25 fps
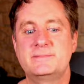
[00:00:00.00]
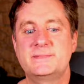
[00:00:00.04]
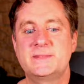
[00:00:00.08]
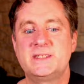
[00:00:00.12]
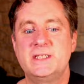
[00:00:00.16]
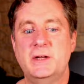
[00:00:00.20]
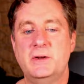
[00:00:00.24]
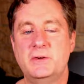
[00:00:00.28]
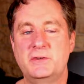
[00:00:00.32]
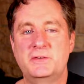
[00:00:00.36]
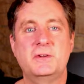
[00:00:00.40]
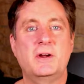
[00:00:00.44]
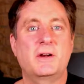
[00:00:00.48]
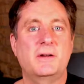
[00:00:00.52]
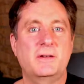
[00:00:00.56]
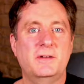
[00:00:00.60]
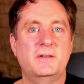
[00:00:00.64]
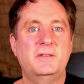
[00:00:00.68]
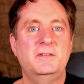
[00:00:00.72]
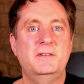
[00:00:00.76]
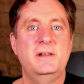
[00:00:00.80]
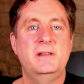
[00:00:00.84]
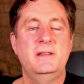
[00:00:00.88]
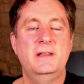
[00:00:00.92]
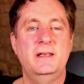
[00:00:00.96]
starting to
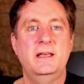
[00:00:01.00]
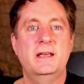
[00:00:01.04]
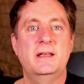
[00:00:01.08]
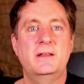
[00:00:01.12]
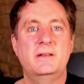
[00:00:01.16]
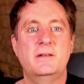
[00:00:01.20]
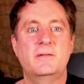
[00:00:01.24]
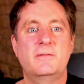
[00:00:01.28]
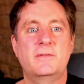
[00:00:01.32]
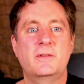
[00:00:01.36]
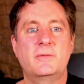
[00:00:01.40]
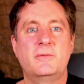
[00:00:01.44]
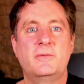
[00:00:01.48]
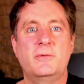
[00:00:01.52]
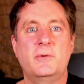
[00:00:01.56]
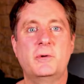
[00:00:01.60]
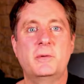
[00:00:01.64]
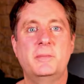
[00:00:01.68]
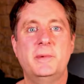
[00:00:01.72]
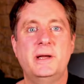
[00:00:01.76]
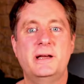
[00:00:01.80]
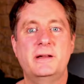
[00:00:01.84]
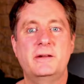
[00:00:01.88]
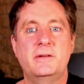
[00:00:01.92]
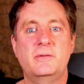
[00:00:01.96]
see the end of the
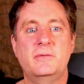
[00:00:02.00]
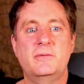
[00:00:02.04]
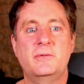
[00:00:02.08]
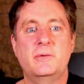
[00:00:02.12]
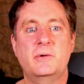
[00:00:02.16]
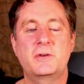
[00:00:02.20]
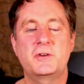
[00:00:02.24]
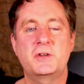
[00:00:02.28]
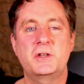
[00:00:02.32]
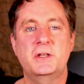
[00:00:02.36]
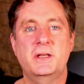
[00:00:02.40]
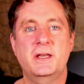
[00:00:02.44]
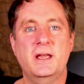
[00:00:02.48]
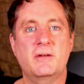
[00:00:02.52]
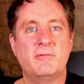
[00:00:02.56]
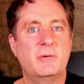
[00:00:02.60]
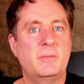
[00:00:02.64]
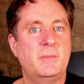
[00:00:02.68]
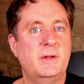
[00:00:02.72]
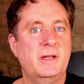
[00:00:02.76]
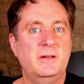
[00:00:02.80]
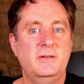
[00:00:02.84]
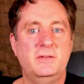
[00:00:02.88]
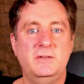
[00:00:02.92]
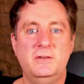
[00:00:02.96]
format, unfortunately.
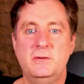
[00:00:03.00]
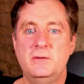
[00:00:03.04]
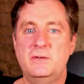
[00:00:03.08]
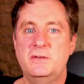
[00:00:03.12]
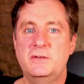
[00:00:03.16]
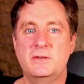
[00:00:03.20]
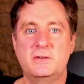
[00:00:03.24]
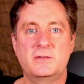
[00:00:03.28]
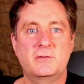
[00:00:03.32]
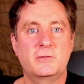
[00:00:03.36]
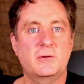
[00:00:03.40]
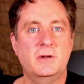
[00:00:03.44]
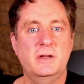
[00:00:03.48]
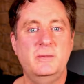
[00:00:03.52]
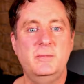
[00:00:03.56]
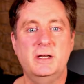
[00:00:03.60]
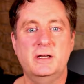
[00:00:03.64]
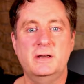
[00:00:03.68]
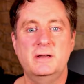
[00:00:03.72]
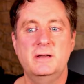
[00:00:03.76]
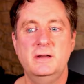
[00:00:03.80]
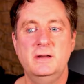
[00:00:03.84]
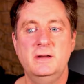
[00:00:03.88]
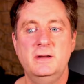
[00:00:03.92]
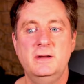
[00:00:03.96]
Everybody's used to
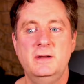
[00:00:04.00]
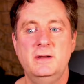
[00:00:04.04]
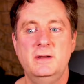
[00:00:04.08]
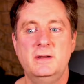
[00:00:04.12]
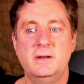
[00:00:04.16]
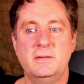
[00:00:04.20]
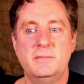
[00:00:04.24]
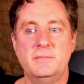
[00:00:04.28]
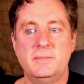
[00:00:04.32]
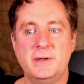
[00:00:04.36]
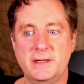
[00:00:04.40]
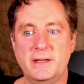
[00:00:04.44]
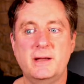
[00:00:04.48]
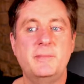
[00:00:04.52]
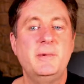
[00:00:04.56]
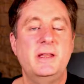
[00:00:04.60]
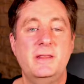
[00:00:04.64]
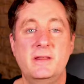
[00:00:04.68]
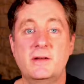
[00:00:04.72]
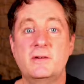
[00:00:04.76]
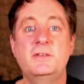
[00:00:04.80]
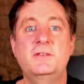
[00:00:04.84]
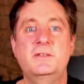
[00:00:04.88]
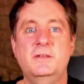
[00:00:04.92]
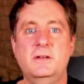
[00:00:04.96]
streaming. But I mean,
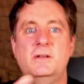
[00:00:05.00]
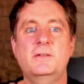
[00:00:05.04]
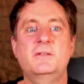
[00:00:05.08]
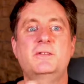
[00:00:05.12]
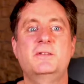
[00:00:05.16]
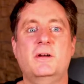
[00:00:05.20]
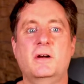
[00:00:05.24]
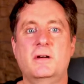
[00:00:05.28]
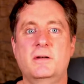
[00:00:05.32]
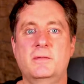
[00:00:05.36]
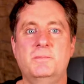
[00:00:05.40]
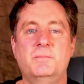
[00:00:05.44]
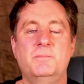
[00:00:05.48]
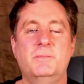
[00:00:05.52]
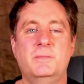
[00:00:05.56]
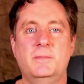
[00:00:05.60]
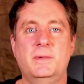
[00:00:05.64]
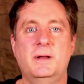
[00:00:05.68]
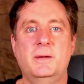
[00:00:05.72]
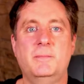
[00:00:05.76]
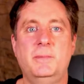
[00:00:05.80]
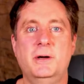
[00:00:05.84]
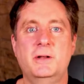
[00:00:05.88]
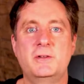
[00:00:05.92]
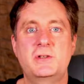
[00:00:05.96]
there still are
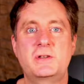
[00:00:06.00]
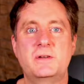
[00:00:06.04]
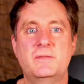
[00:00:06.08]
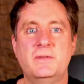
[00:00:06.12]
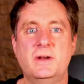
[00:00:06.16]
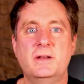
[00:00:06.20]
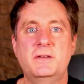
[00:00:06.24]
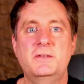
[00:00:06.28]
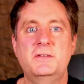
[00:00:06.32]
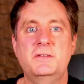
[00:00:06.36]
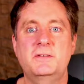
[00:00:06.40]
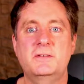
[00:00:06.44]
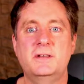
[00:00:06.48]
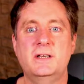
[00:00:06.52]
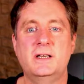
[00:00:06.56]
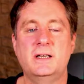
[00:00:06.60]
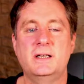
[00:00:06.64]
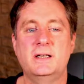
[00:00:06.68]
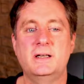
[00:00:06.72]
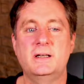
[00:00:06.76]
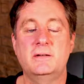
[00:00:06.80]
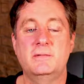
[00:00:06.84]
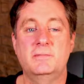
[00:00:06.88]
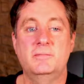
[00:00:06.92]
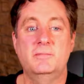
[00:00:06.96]
a bunch of us,
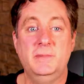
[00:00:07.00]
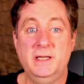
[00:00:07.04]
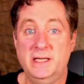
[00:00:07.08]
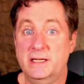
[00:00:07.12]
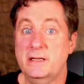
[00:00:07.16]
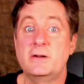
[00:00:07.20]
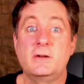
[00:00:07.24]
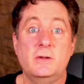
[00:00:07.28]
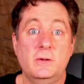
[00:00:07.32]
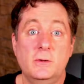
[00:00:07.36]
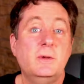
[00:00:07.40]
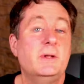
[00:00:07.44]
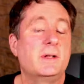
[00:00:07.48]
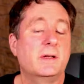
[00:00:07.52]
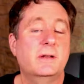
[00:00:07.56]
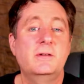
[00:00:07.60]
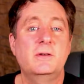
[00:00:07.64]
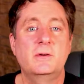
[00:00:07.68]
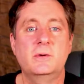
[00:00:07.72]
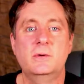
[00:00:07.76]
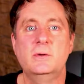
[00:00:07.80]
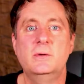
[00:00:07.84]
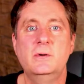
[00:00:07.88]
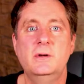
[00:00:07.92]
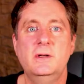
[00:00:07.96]
me included,
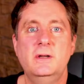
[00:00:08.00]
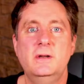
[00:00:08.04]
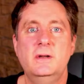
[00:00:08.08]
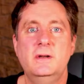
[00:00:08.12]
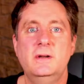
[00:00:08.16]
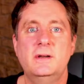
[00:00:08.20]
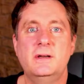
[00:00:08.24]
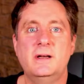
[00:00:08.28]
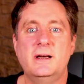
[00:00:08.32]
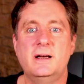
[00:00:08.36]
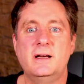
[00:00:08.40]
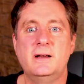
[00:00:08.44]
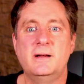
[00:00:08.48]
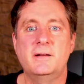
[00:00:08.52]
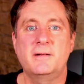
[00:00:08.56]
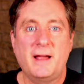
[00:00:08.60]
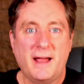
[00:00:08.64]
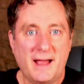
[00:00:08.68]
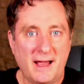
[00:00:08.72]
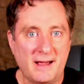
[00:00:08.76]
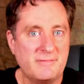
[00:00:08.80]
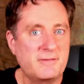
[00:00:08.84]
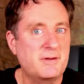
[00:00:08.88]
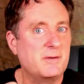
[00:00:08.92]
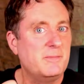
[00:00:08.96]
who
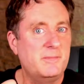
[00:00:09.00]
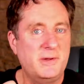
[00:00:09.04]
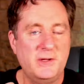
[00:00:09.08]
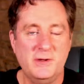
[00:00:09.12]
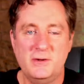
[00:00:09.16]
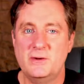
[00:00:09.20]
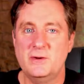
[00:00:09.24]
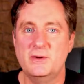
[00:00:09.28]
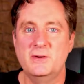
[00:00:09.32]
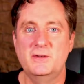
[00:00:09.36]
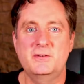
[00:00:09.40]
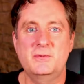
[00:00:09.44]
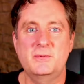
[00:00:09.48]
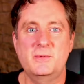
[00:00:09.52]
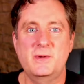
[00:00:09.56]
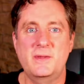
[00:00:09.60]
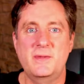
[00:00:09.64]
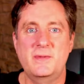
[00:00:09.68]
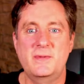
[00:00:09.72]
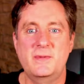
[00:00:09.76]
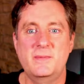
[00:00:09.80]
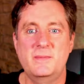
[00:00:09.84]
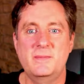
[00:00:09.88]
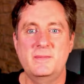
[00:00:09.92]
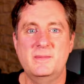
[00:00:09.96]
have computers
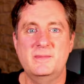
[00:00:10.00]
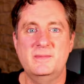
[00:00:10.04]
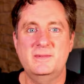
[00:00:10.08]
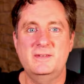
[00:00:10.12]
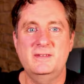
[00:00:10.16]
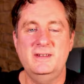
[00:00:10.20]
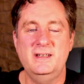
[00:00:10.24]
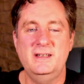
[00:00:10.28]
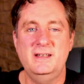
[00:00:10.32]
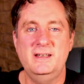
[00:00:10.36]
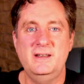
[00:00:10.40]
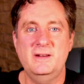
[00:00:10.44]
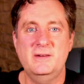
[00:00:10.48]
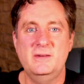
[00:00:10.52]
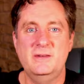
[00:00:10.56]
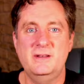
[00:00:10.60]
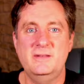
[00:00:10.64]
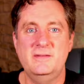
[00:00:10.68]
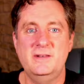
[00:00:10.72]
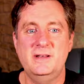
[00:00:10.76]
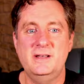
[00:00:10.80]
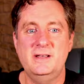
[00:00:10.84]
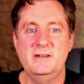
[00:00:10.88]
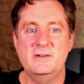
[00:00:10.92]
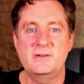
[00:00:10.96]
with CD or
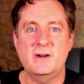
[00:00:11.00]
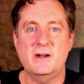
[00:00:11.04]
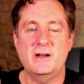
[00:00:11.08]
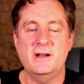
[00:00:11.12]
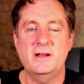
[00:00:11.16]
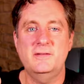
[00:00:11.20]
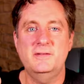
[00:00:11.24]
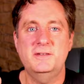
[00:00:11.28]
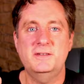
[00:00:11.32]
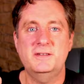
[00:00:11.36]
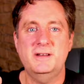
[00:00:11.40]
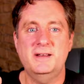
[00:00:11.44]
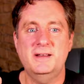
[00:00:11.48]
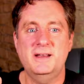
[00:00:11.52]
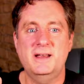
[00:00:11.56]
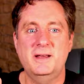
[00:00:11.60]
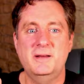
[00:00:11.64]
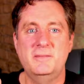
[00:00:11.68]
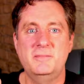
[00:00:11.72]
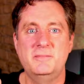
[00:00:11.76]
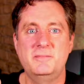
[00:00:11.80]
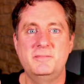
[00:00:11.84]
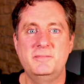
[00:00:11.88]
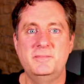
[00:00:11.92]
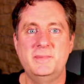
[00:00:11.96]
DVD drives
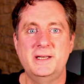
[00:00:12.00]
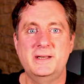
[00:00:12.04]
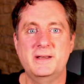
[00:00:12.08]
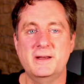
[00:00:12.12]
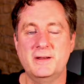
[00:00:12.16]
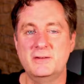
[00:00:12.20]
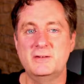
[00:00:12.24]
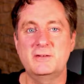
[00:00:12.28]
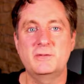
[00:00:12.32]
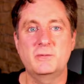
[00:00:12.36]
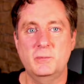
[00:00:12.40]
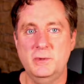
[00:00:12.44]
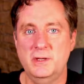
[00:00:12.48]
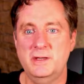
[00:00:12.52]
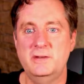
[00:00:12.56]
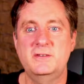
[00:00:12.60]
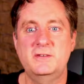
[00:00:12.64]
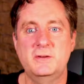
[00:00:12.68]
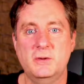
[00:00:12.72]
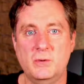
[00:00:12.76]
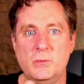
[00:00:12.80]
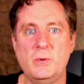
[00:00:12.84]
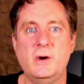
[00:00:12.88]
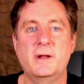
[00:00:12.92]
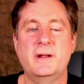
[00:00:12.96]
because we
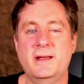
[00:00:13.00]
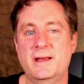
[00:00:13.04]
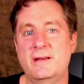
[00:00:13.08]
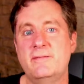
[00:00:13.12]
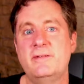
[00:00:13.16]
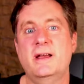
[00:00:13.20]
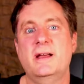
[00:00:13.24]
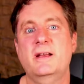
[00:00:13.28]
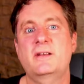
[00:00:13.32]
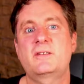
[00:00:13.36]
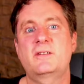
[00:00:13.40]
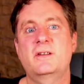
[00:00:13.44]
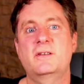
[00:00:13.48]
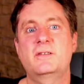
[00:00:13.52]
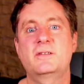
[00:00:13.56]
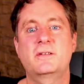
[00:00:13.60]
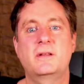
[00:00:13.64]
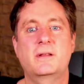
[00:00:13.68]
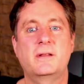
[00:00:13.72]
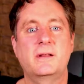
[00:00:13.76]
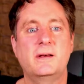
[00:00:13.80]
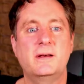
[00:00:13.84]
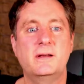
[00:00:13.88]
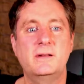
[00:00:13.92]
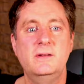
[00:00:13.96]
still want to have access
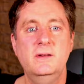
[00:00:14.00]
to